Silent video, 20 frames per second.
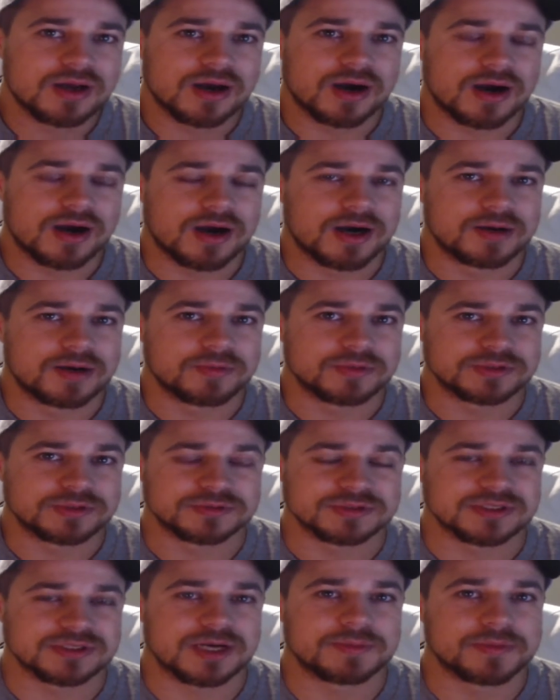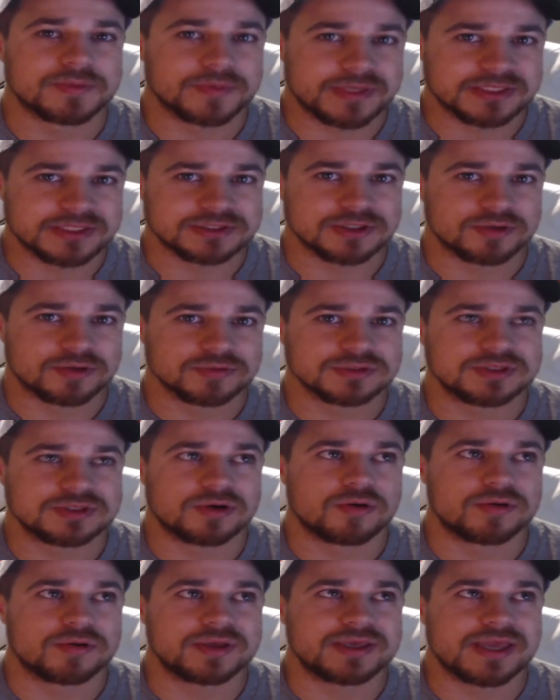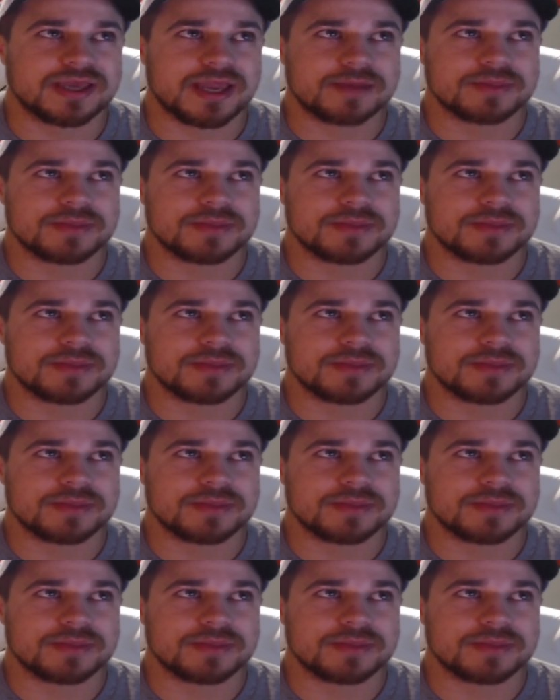um, which was a couple weeks ago, was the only game